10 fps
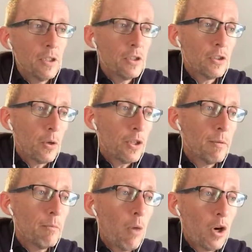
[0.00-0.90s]
search
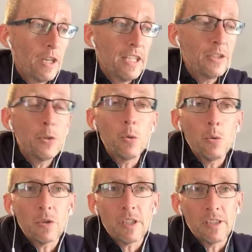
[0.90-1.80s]
marketing
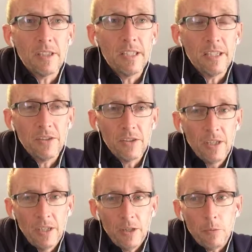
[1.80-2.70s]
tools, because these
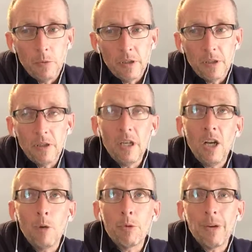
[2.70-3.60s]
will
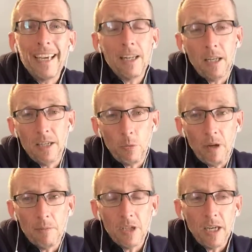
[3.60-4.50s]
help you analyze a
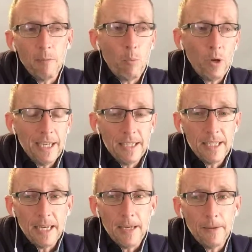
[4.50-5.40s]
website, break it
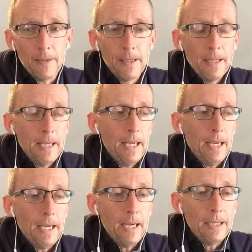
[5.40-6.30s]
down,
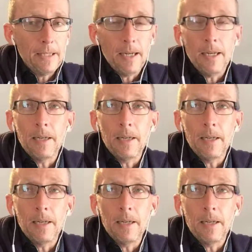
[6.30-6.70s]
and